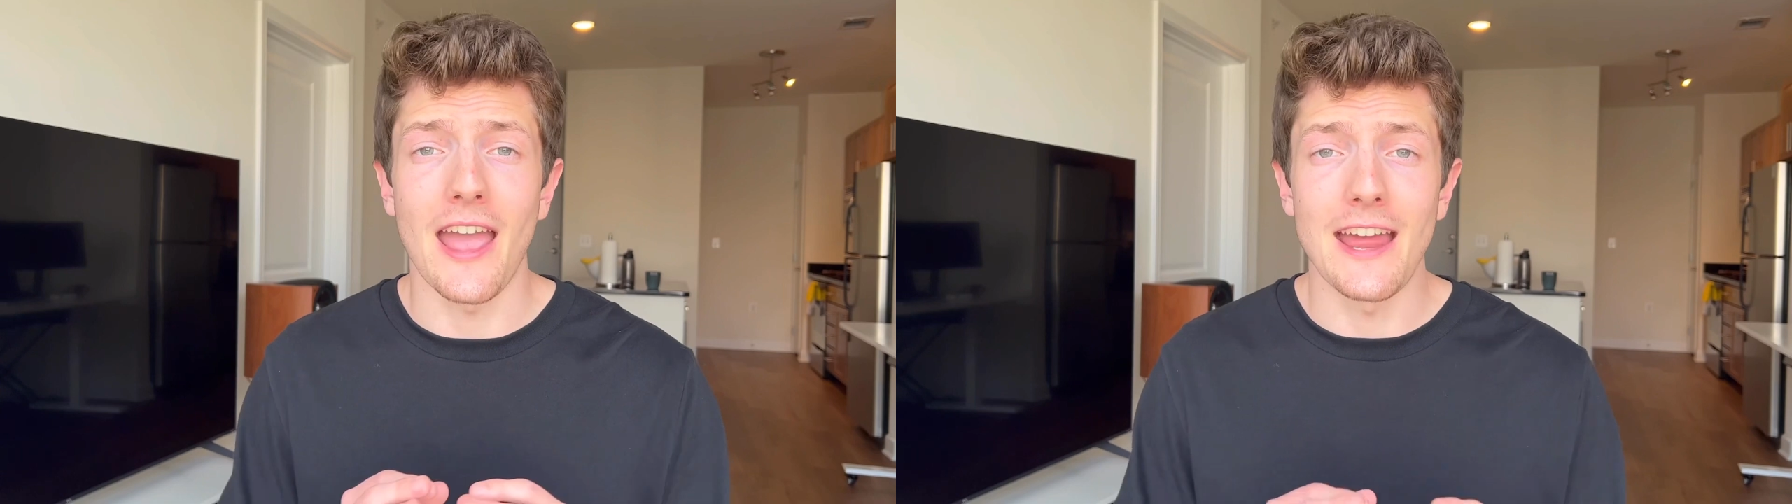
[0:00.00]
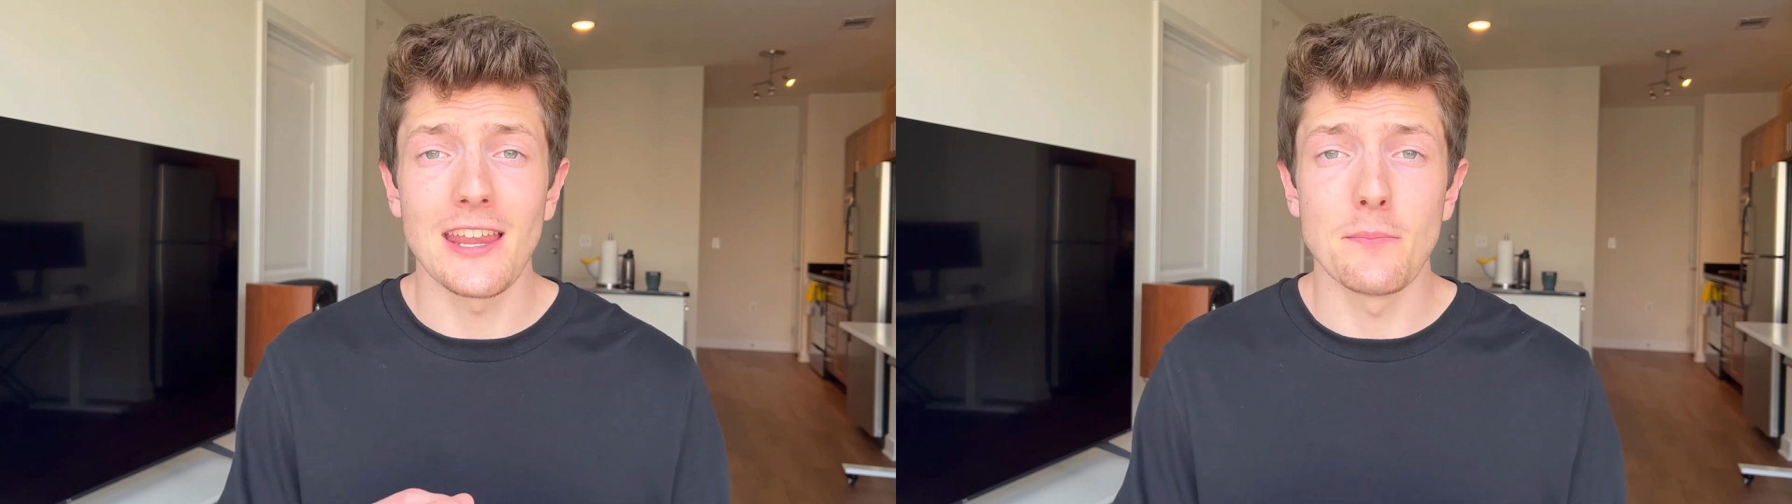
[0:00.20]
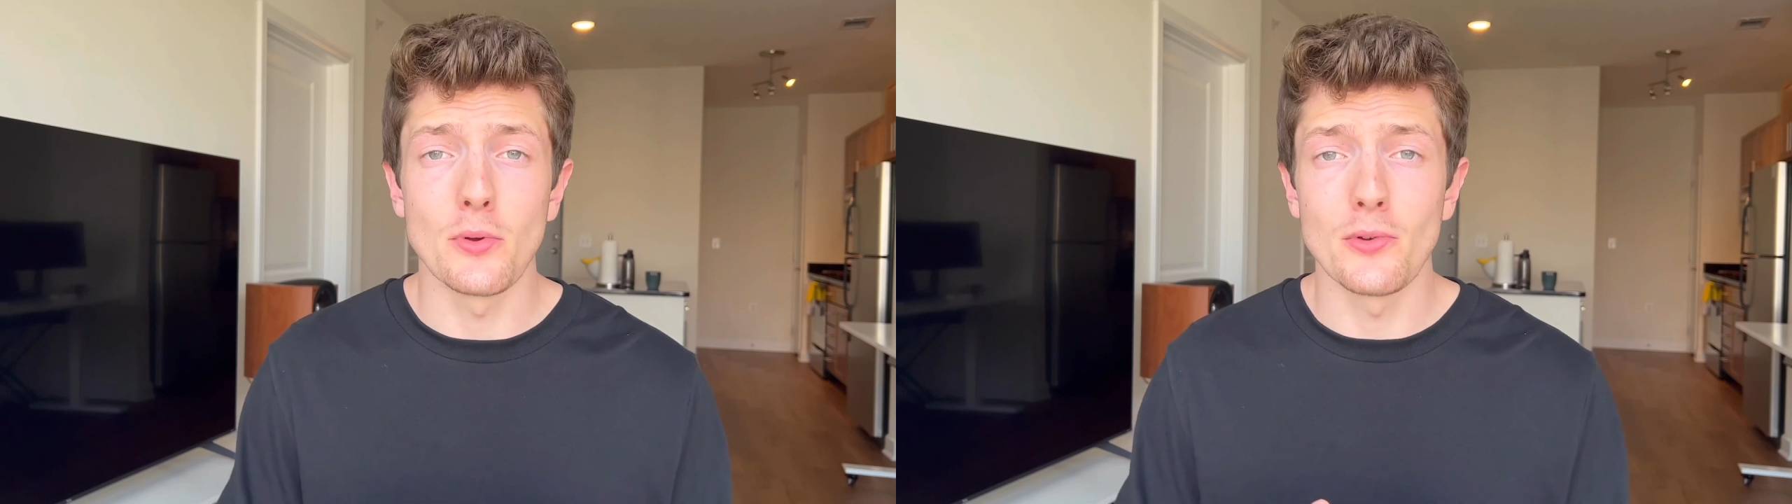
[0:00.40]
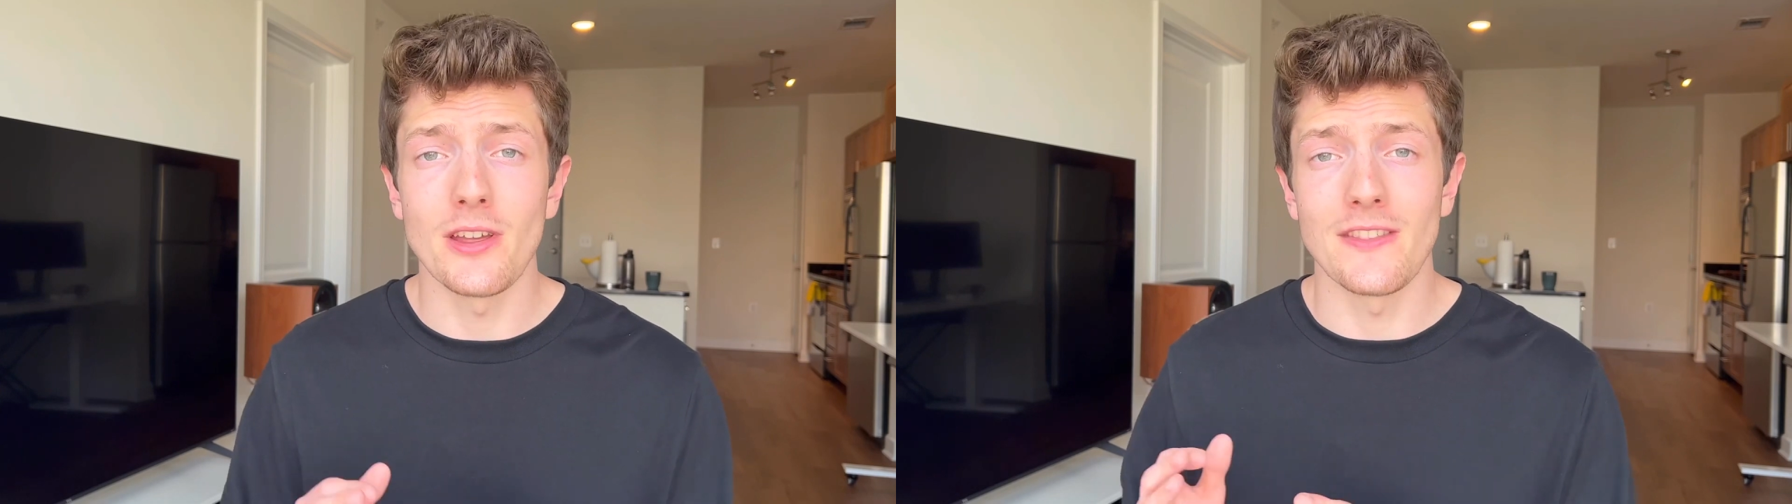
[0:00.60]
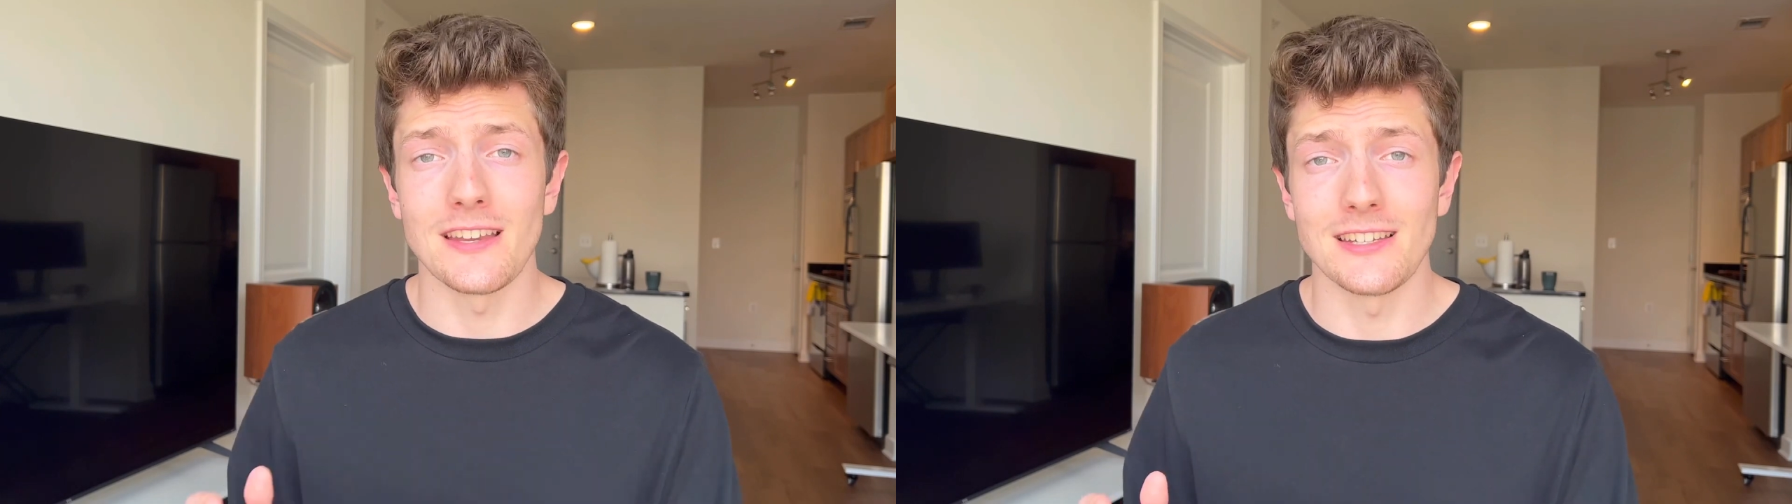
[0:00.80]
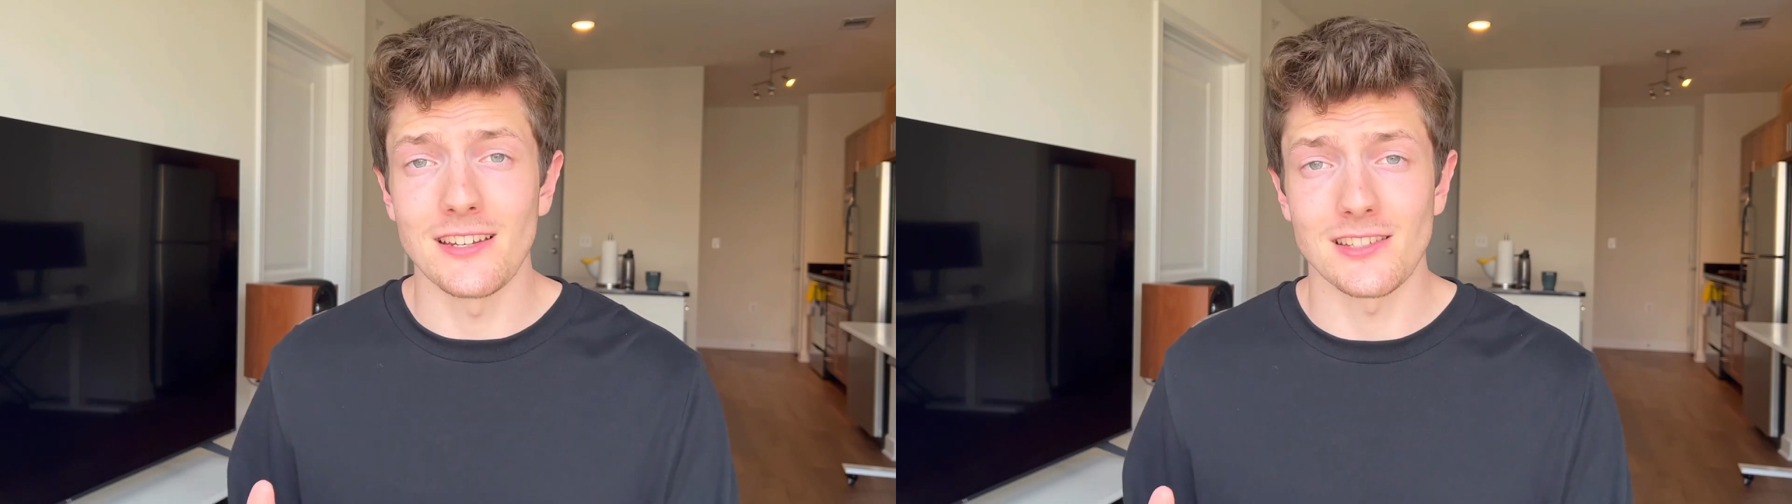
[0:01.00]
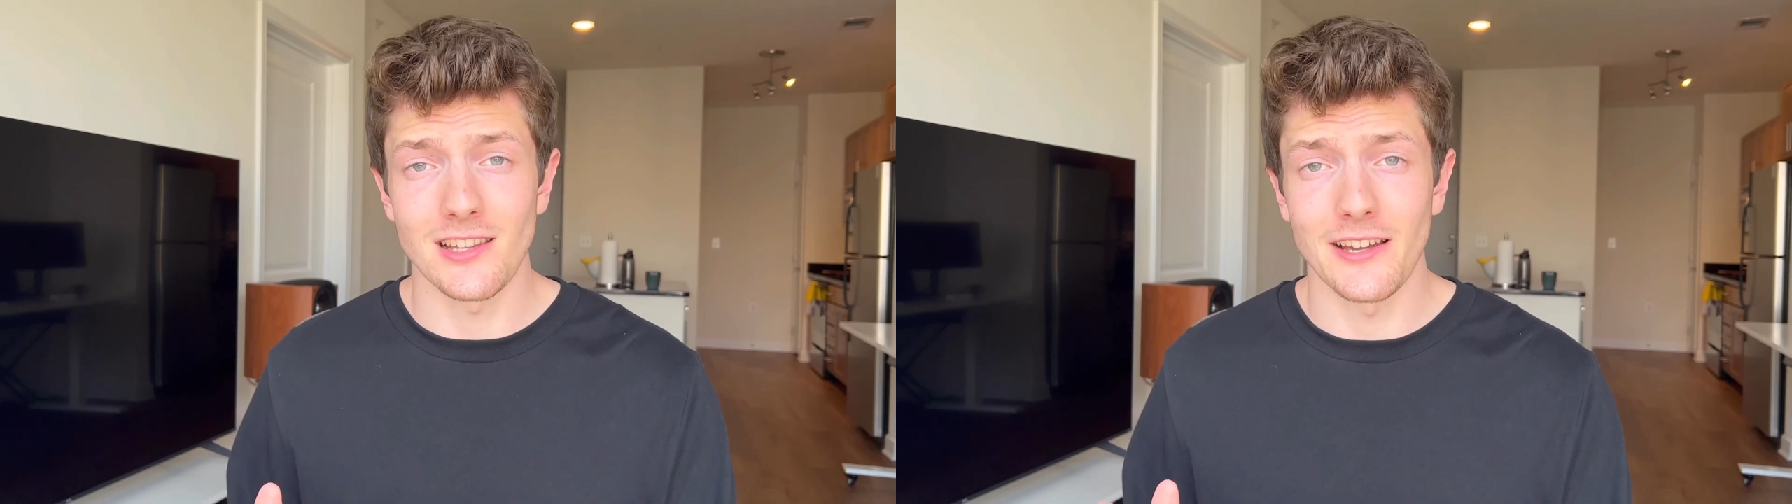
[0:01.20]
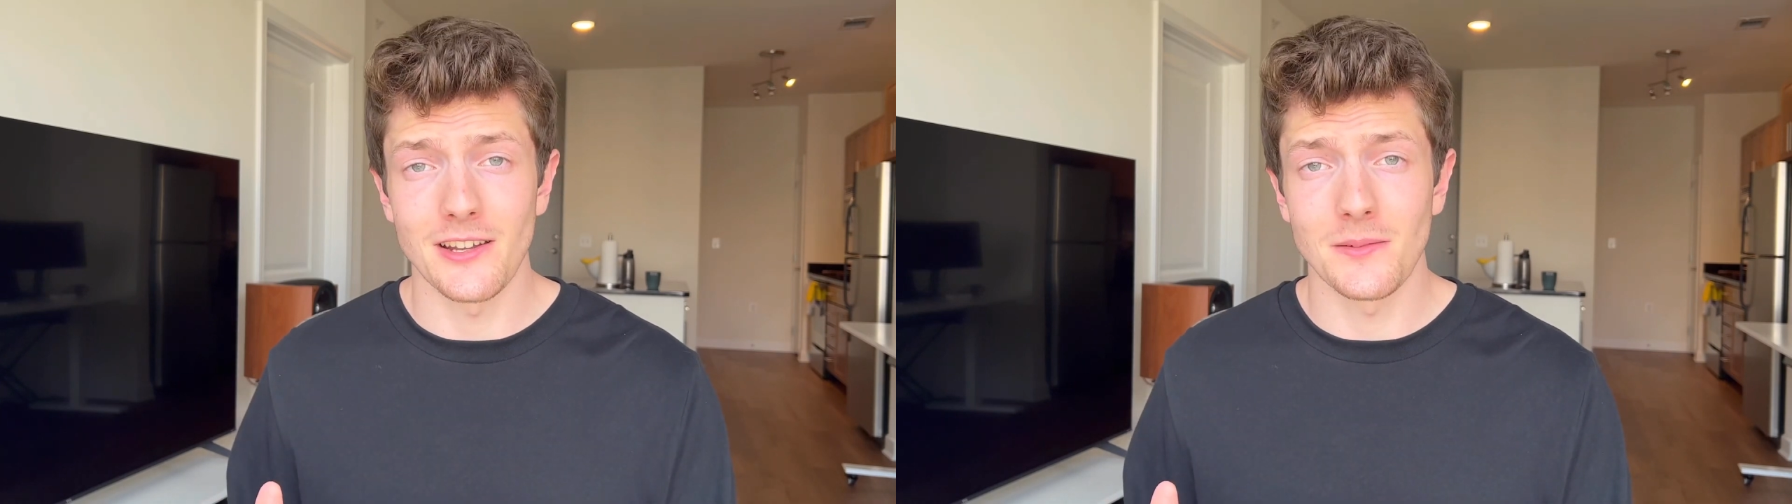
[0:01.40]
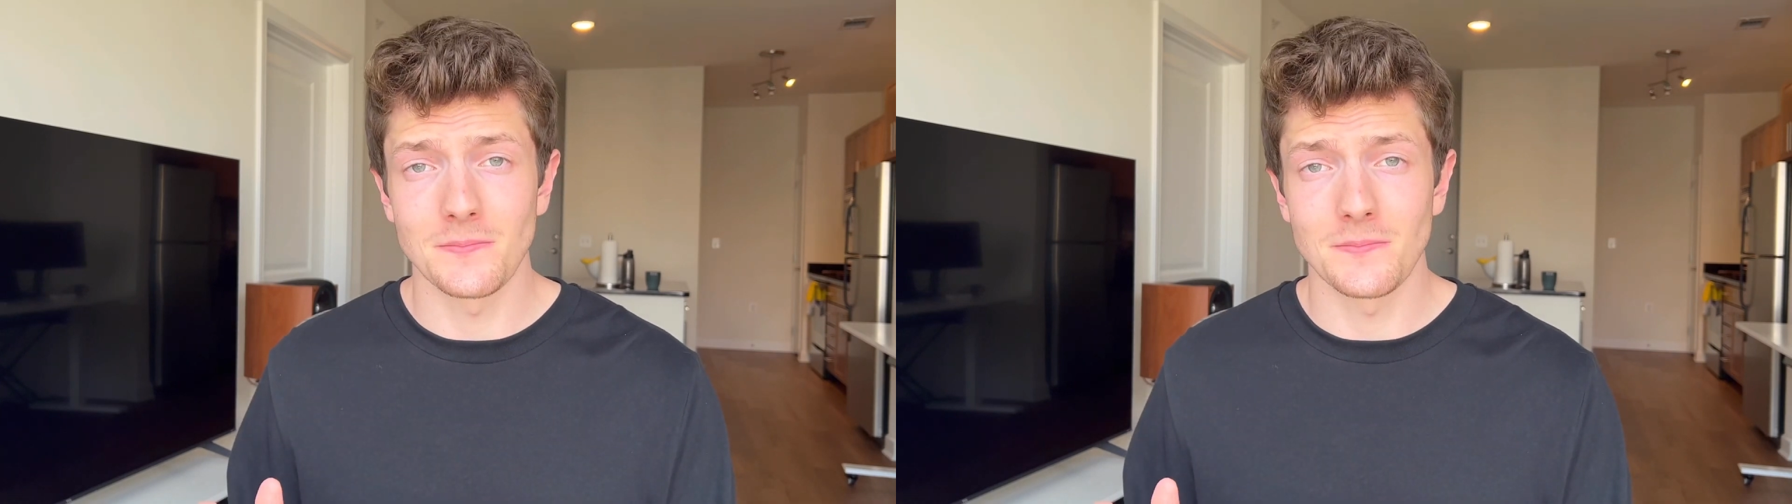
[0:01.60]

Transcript: any boot in the Adidas lineup.